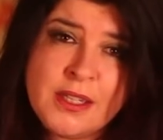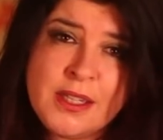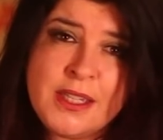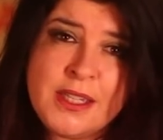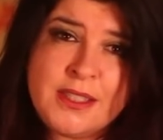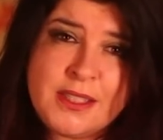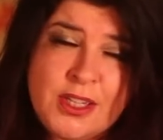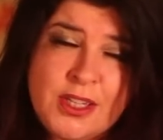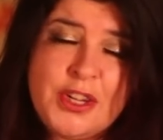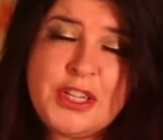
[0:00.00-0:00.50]

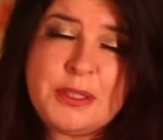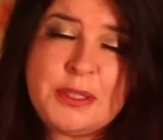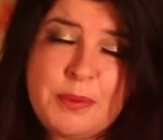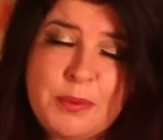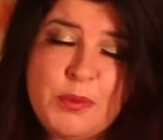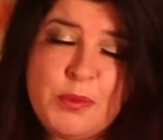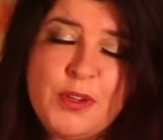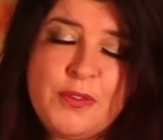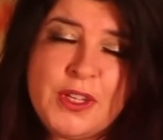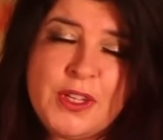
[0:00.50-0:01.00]
it's going to be
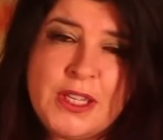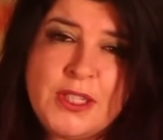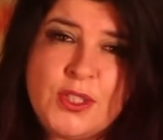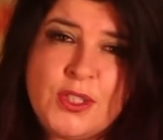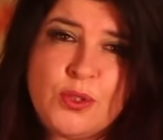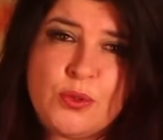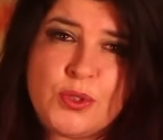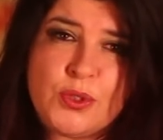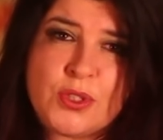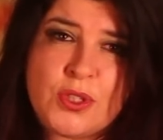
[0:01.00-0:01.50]
moving
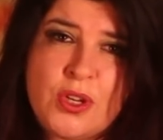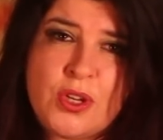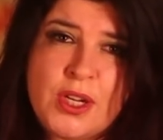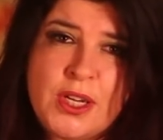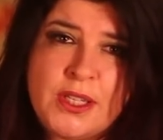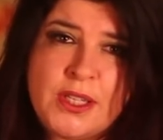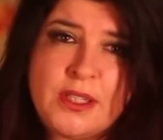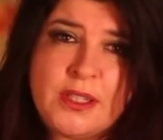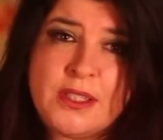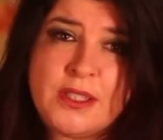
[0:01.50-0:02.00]
into your
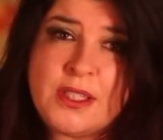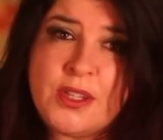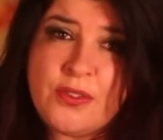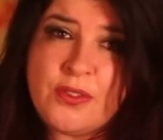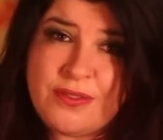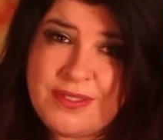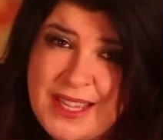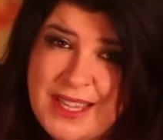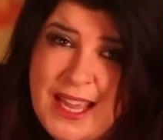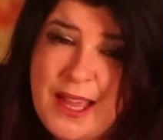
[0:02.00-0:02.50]
sign. So
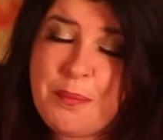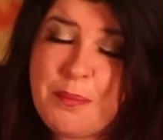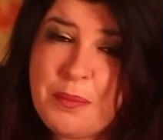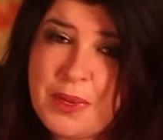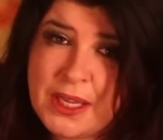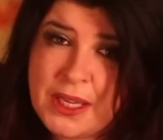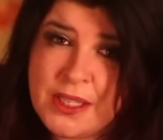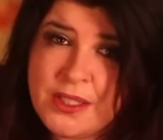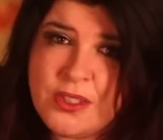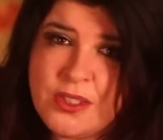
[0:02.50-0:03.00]
that
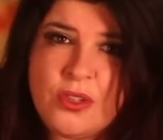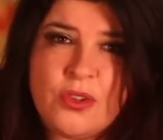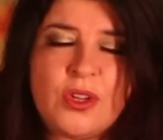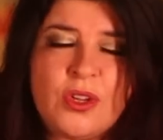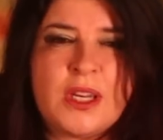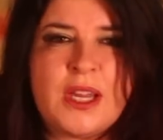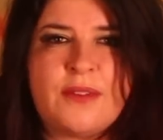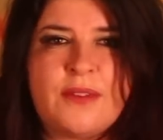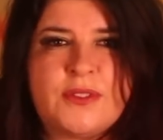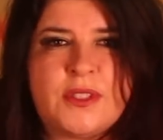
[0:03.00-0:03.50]
means you're
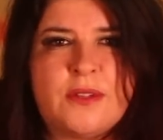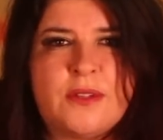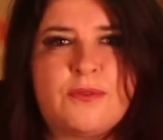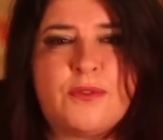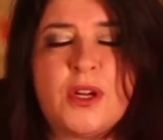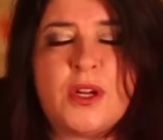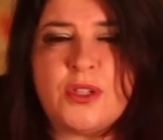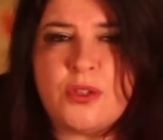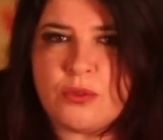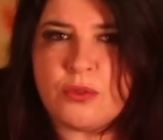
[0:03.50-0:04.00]
going to have to
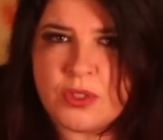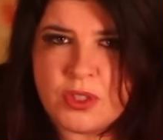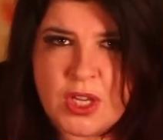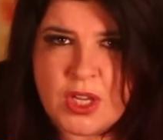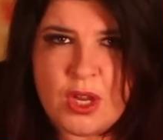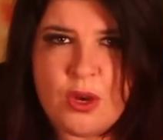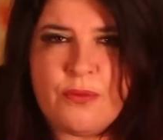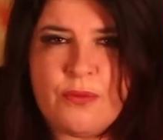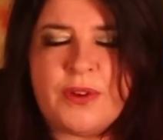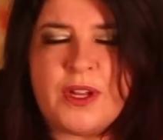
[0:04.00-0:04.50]
confront
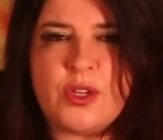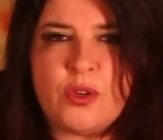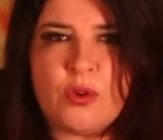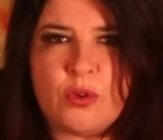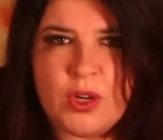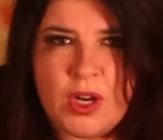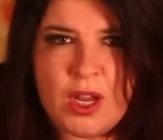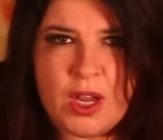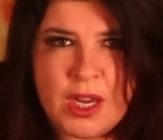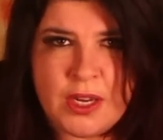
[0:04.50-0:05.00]
yourself and your
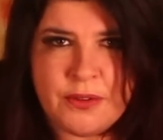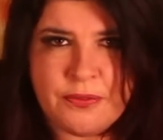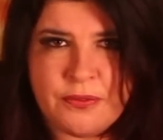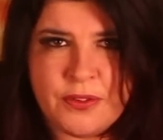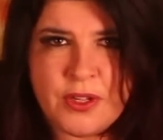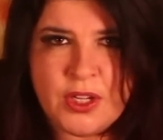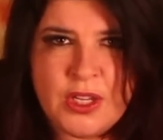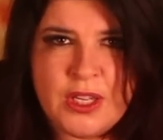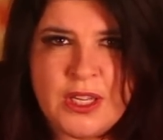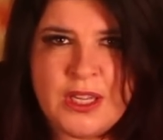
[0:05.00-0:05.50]

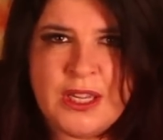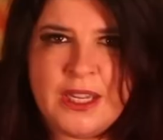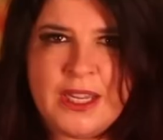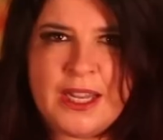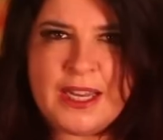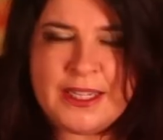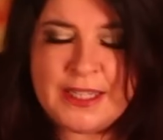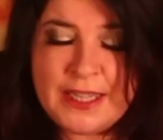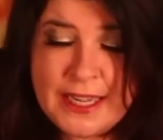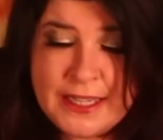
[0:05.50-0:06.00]
life.
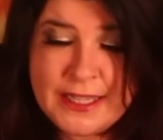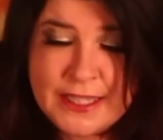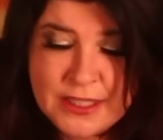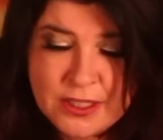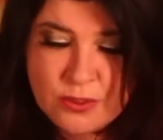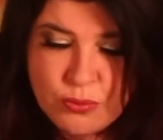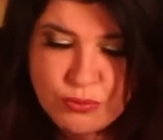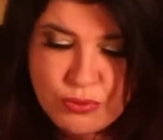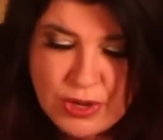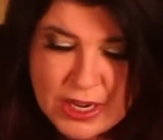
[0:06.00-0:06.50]
And
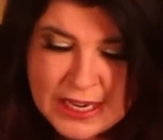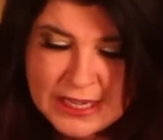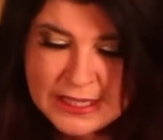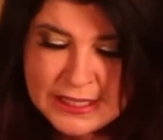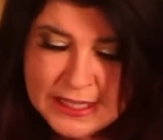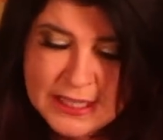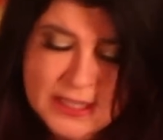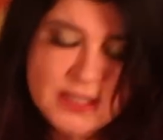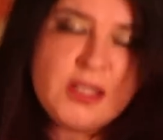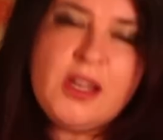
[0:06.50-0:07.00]
it's
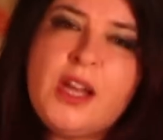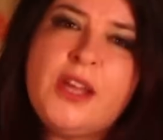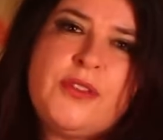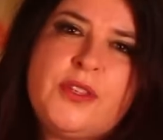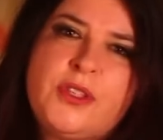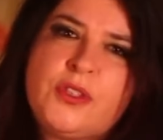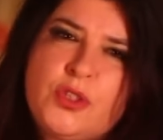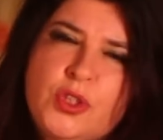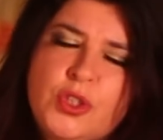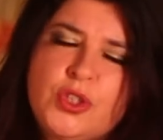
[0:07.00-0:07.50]
really, it's like
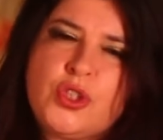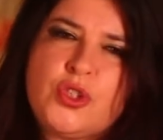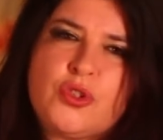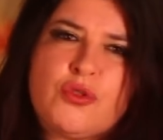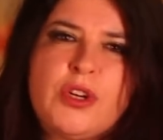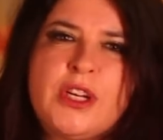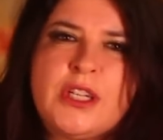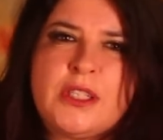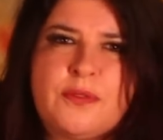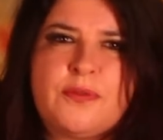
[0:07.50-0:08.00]
the
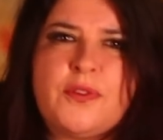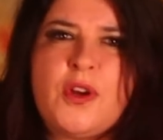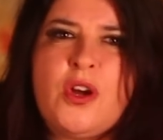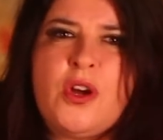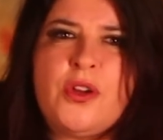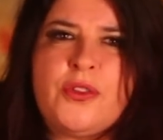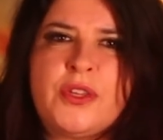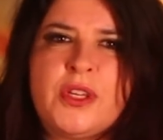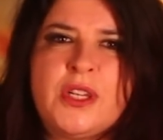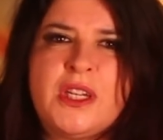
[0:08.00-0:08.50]
strict
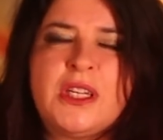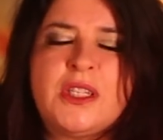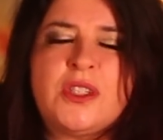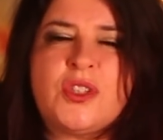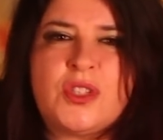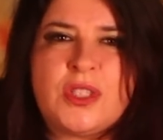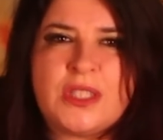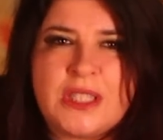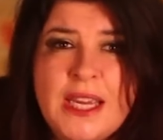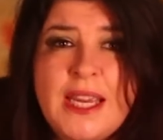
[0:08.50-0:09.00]
father.
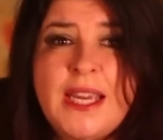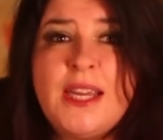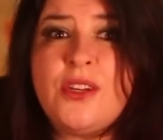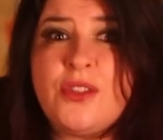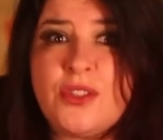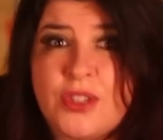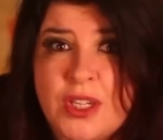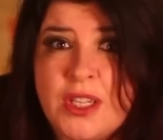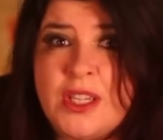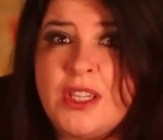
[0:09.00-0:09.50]
It's
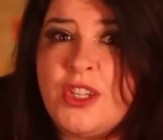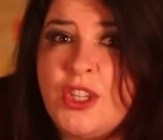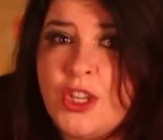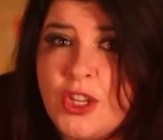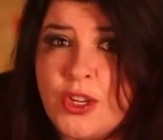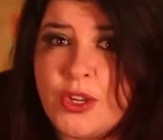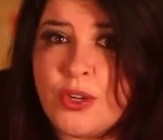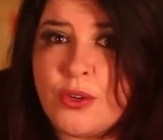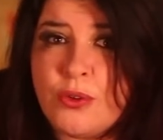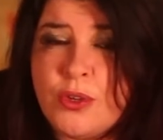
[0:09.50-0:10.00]
teaching
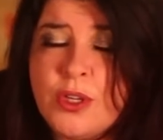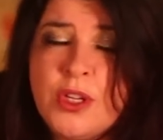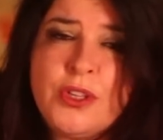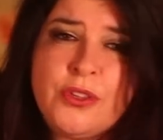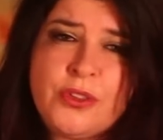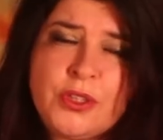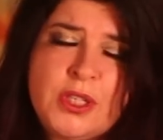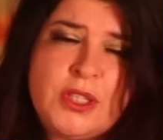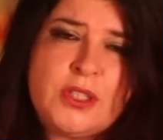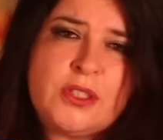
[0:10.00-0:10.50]
you
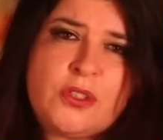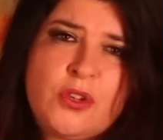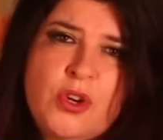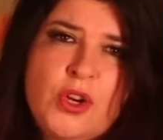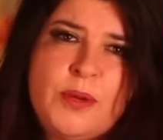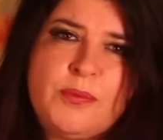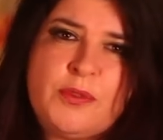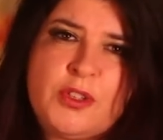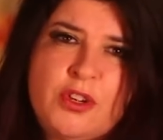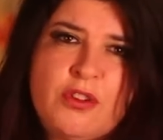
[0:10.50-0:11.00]
that it's
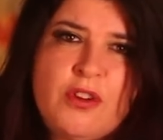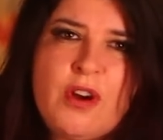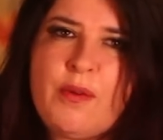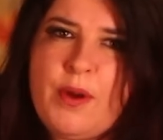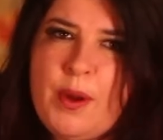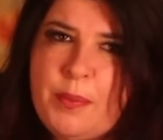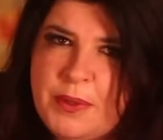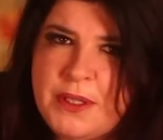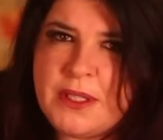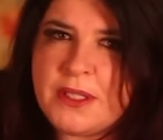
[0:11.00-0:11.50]
time to grow
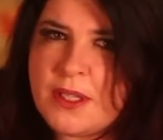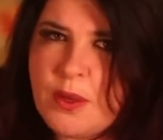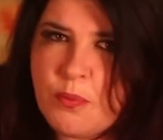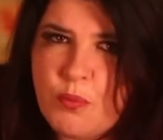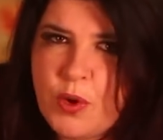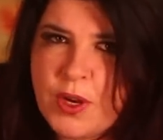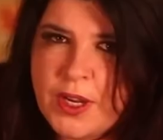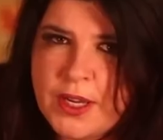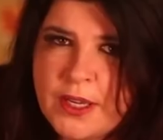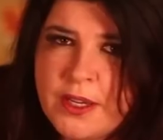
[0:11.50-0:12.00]
up in some
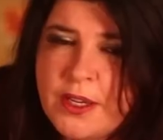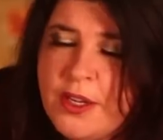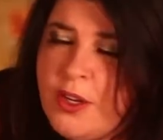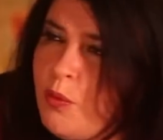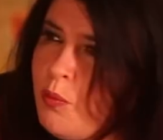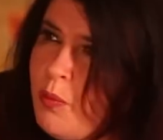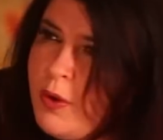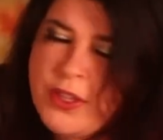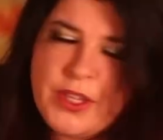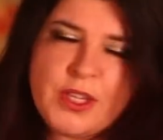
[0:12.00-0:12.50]
way.
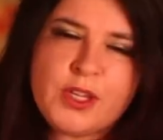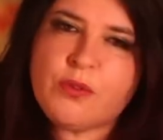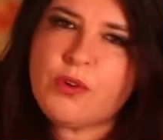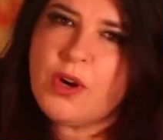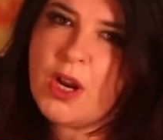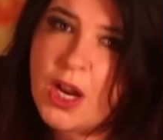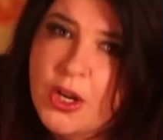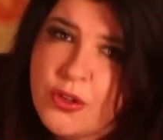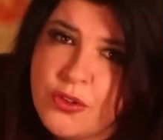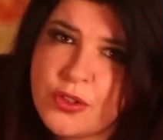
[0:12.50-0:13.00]
Whether you're
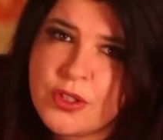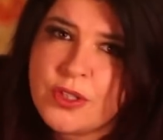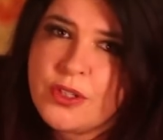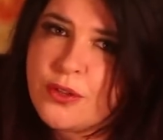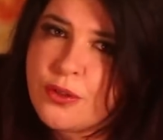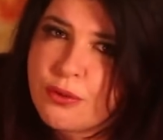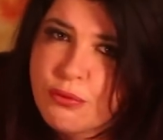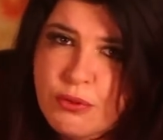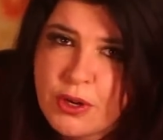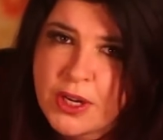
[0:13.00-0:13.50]

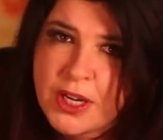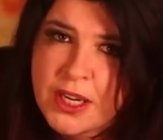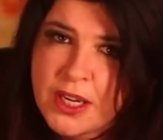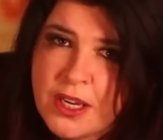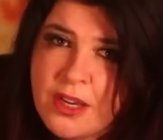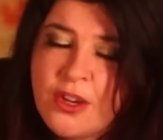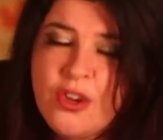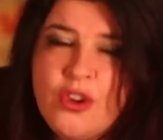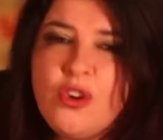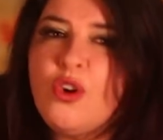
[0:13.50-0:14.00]

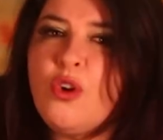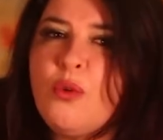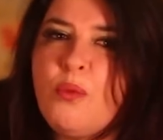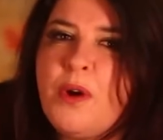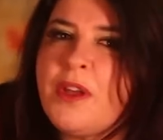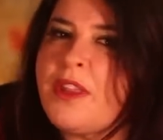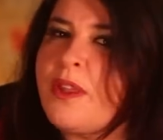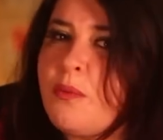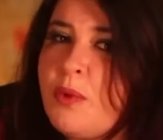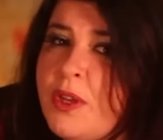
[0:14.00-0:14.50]
103 or
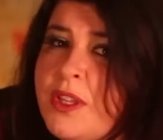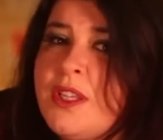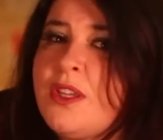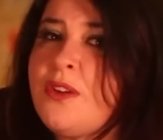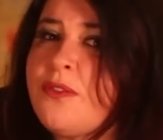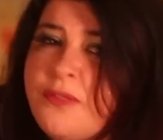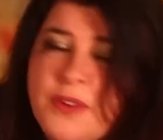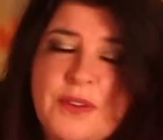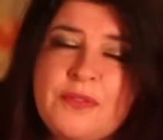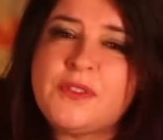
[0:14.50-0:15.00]
whether you're
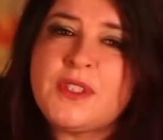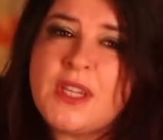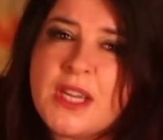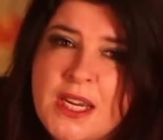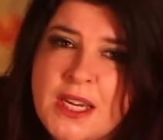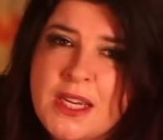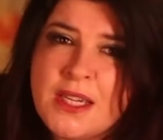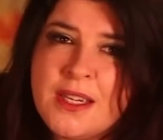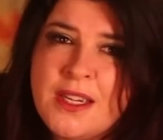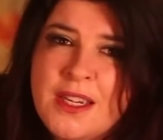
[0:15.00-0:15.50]

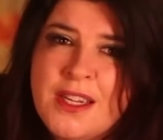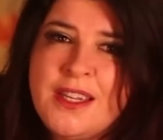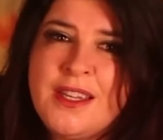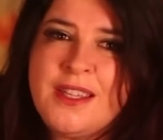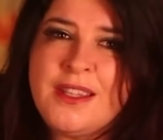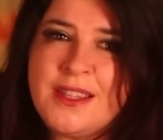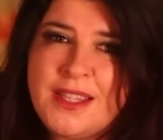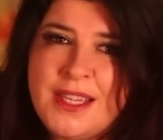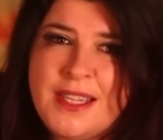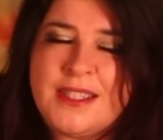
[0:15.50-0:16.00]
15,
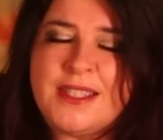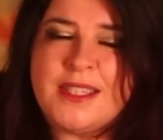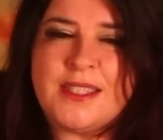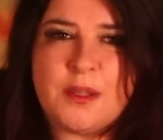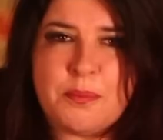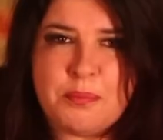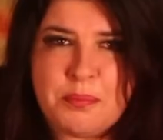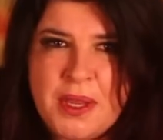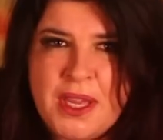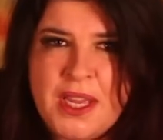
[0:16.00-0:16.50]
this is
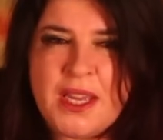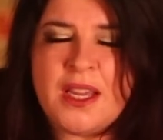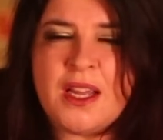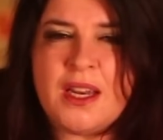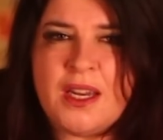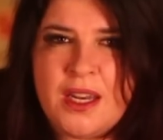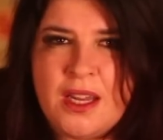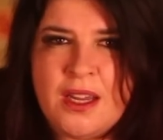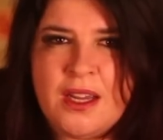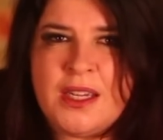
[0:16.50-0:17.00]
a big
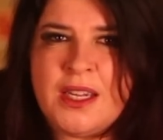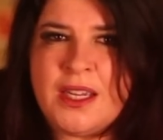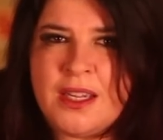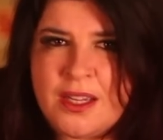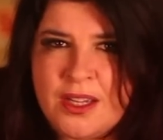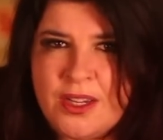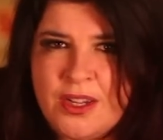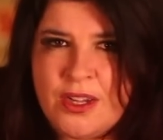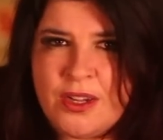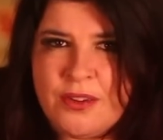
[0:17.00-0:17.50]
learning
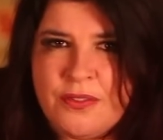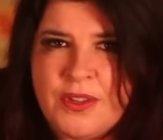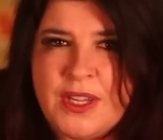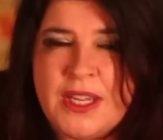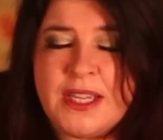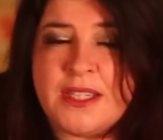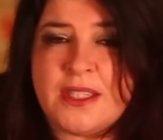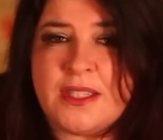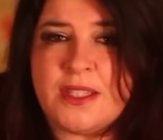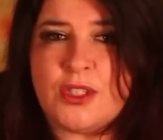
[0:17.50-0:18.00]
curve.
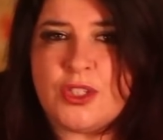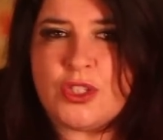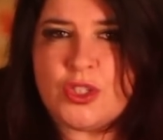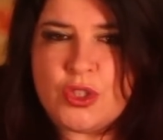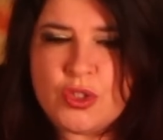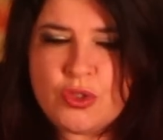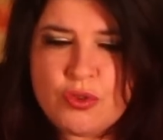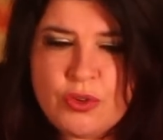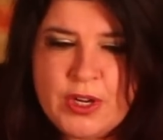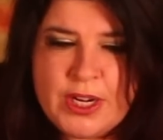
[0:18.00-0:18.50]
It's the
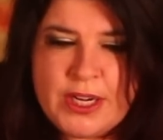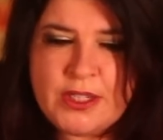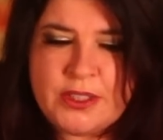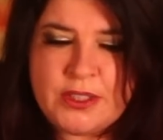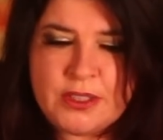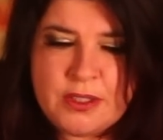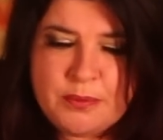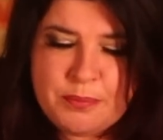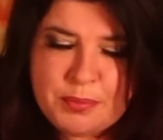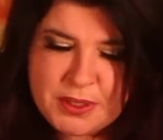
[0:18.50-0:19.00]

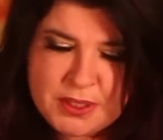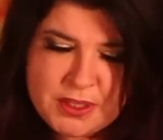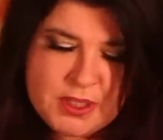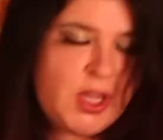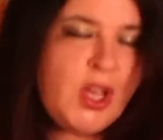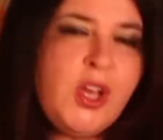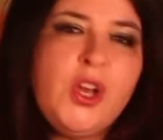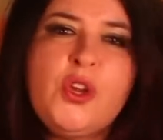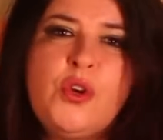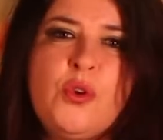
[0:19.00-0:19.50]
strict
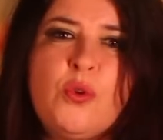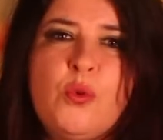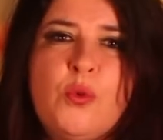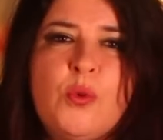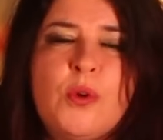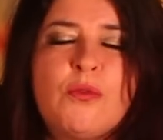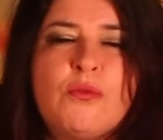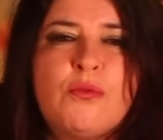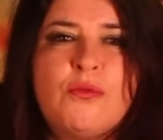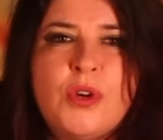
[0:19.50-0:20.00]

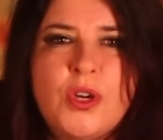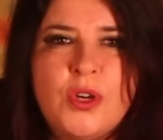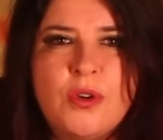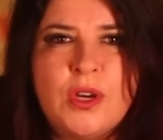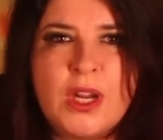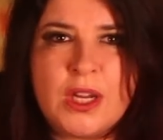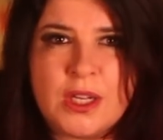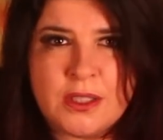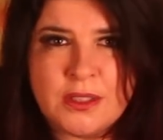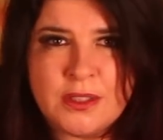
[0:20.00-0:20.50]
paternal
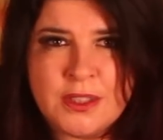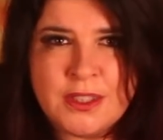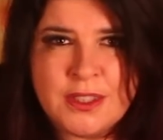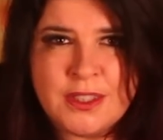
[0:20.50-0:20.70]
ruler.